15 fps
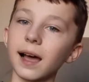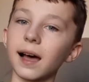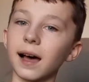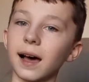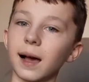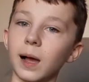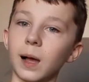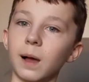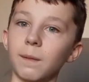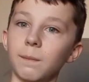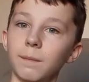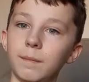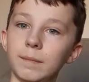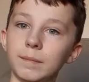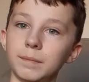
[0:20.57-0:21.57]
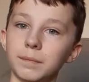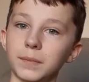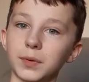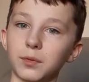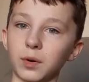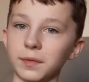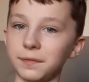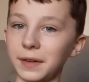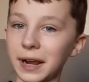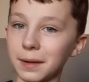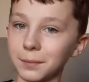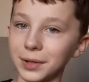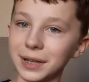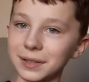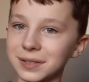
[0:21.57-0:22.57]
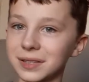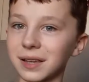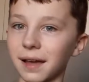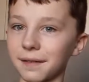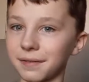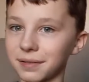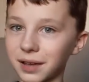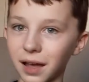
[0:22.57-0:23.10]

Before family and stuff